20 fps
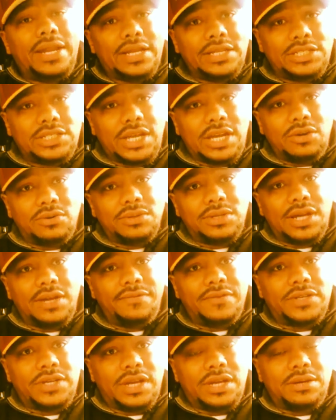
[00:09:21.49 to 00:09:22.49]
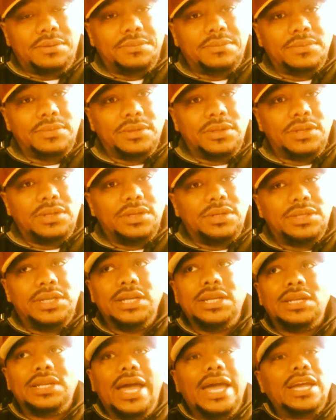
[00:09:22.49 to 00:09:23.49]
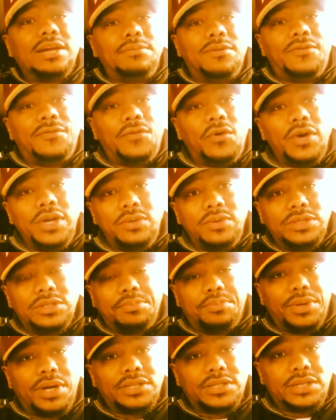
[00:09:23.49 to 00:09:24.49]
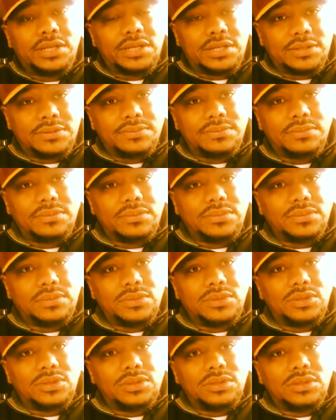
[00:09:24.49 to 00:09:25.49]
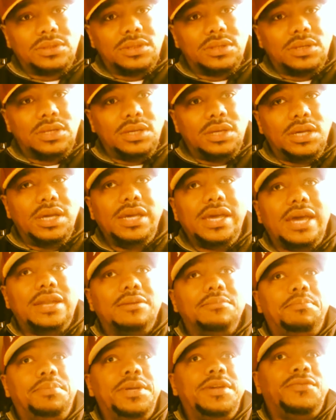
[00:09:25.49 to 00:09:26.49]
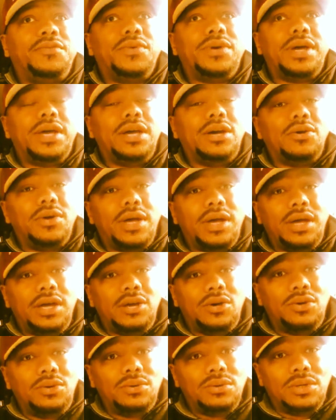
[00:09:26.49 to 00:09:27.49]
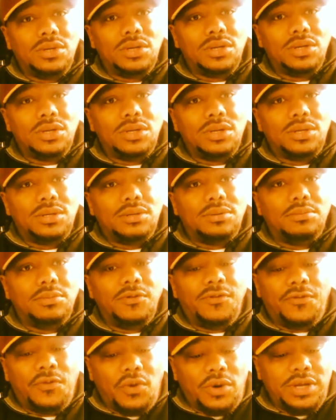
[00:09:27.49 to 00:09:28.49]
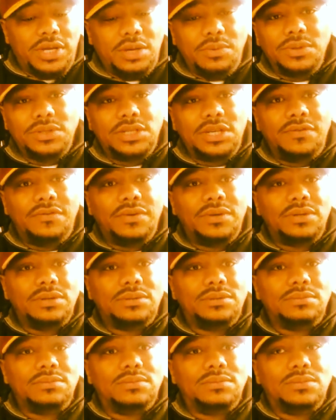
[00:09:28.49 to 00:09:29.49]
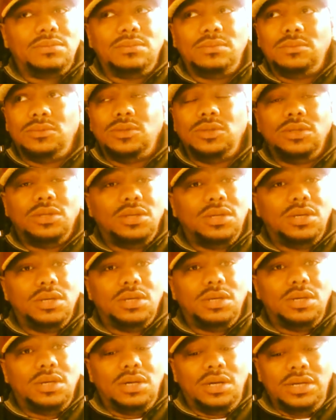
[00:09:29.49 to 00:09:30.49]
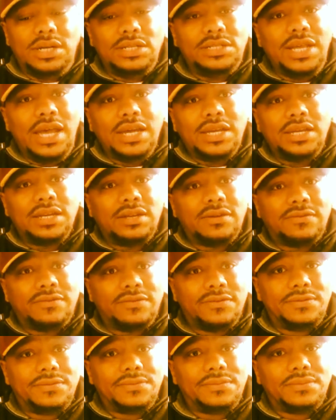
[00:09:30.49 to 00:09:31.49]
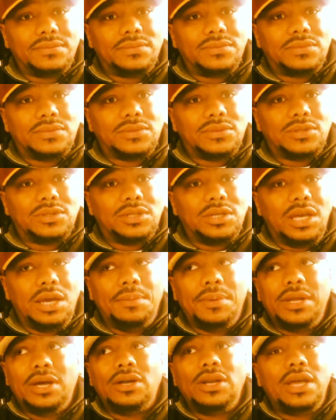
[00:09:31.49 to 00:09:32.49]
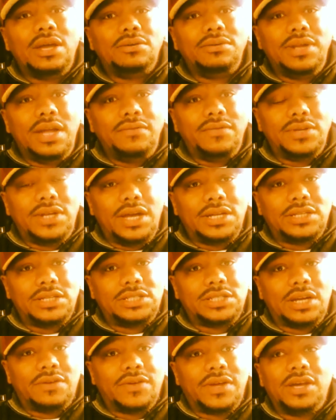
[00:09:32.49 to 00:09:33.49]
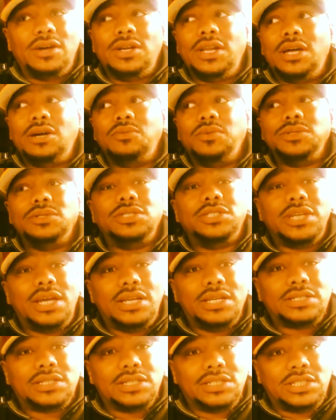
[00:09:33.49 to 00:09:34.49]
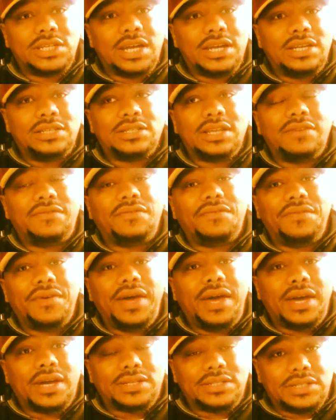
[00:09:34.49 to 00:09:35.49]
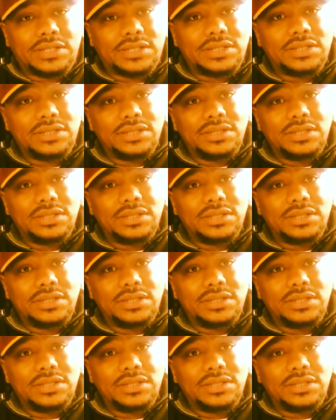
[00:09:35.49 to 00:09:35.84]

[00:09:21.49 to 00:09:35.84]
Jay on Def Jam didn't like him before he was the president. He had a beef with LL before he was even an executive. Him and LL never liked each other. LL was jealous of Jay. It's a fact.